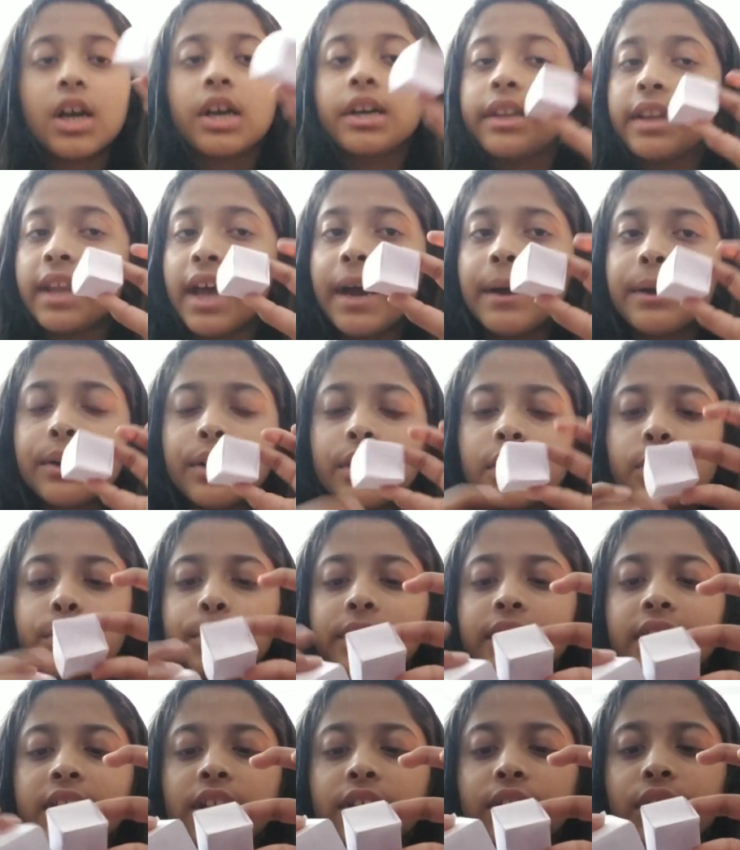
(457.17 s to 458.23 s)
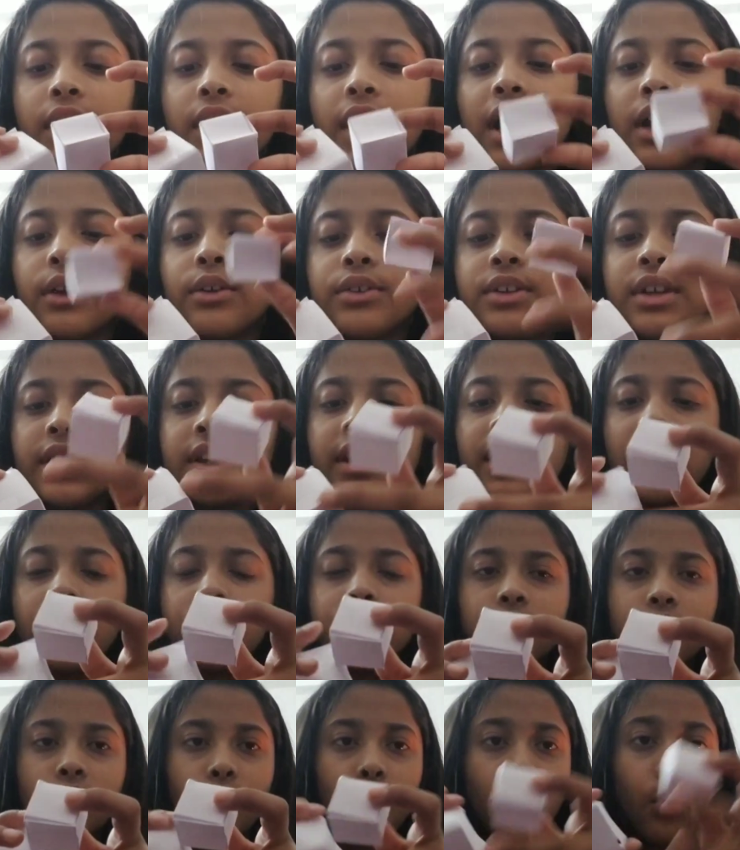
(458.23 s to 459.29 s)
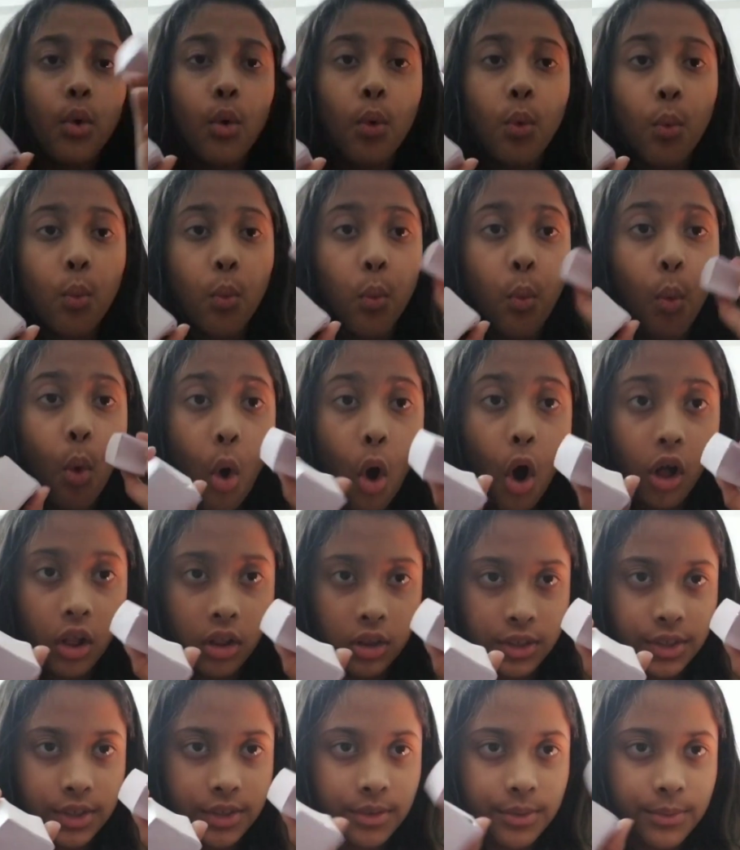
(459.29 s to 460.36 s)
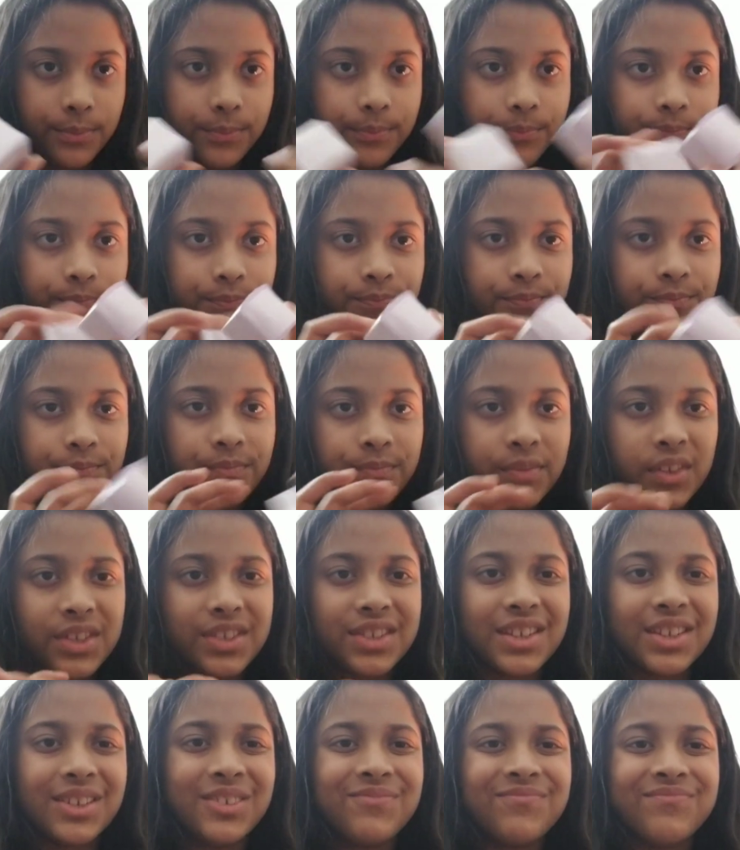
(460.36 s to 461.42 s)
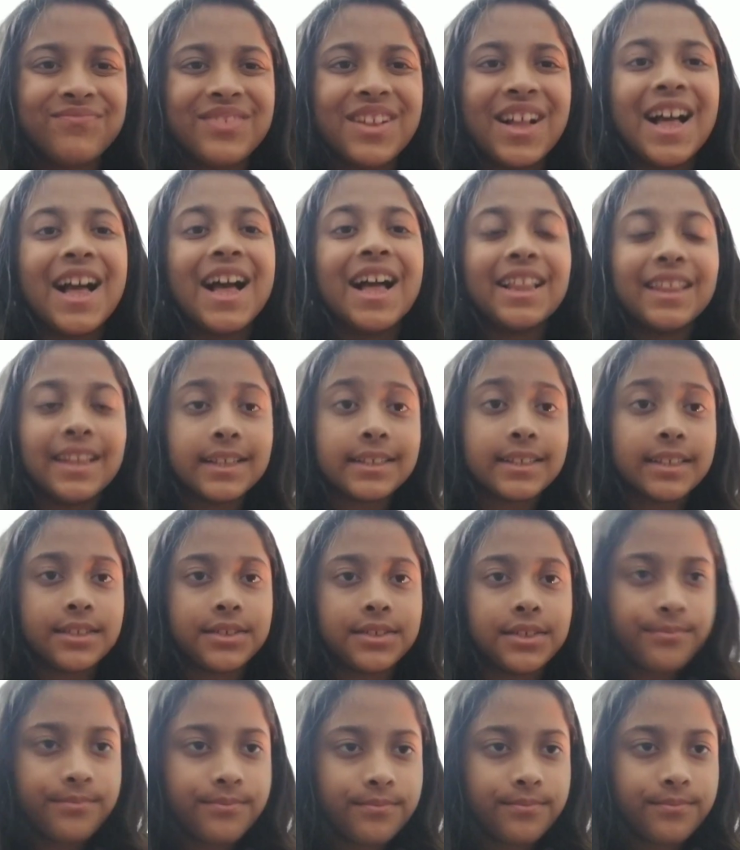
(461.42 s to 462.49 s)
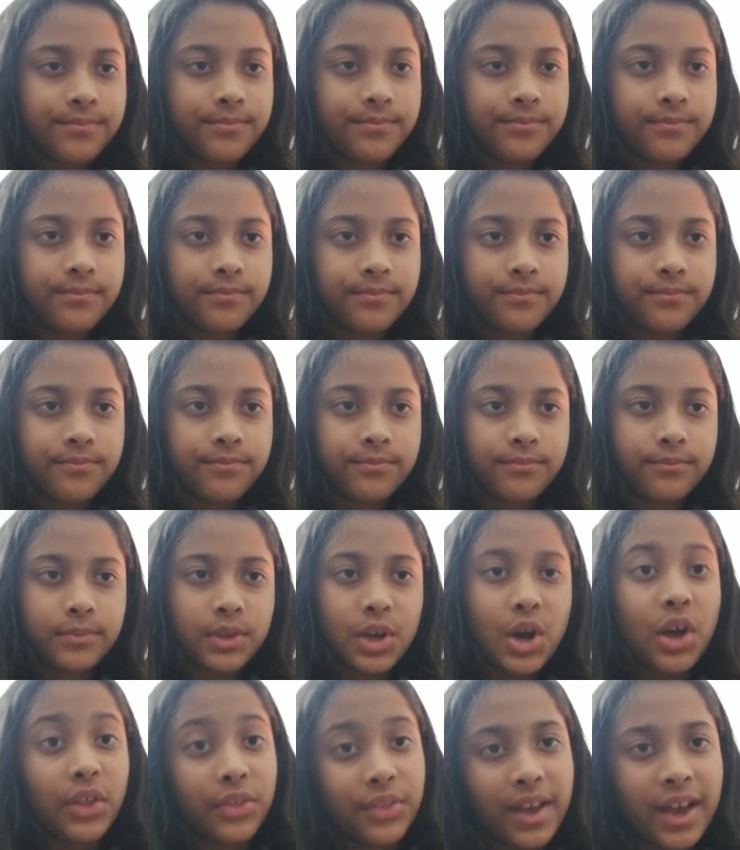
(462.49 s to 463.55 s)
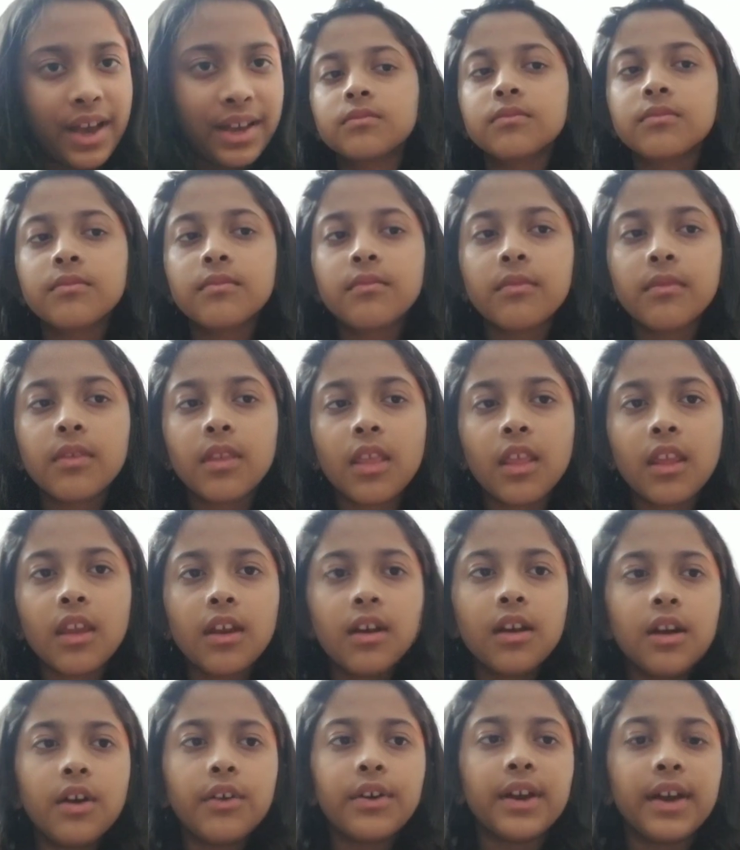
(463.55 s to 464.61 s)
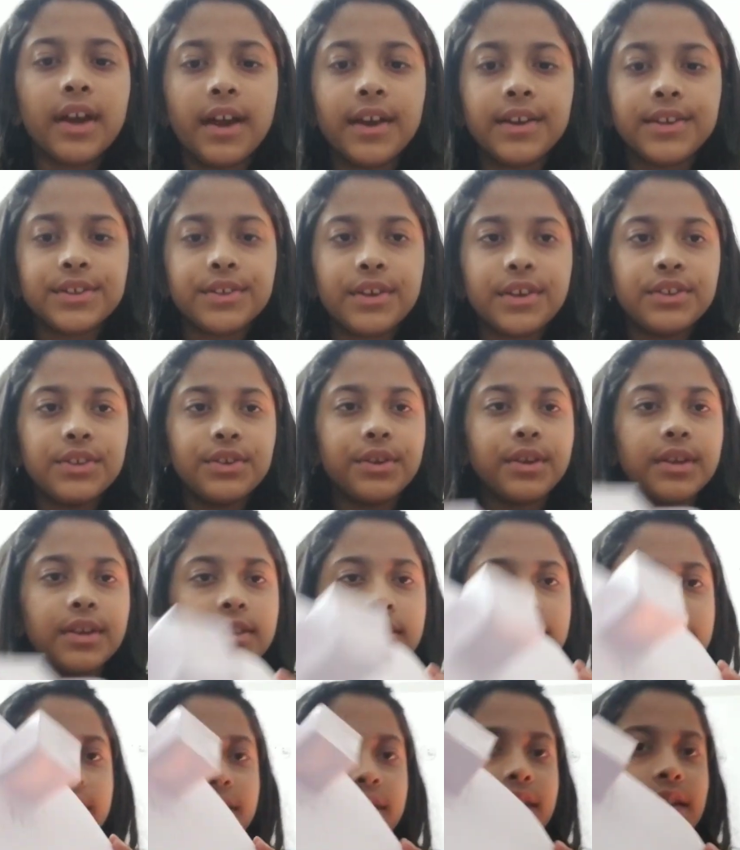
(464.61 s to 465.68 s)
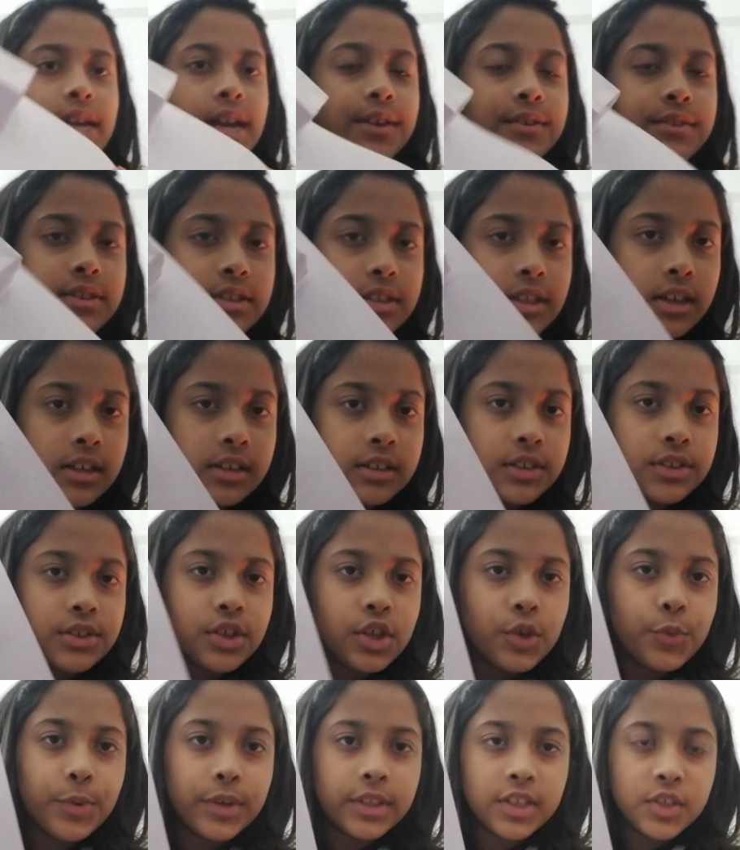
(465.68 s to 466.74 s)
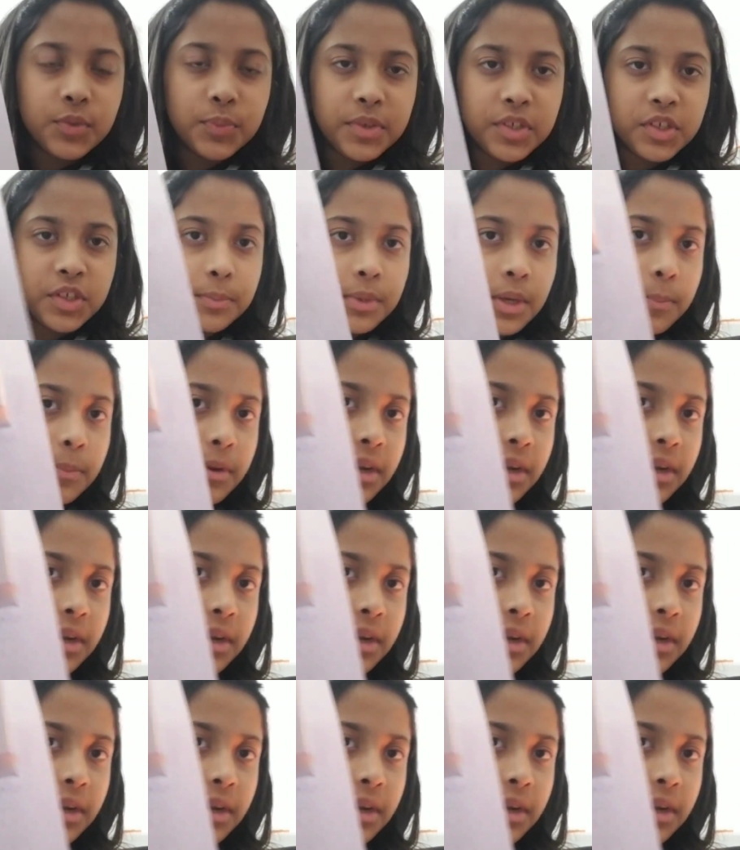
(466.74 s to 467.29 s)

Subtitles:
Now I'm going to be telling you how to take out their volume. So let's get started on that. Okay guys, so as you can see here, I've stuck this cube on this piece of paper,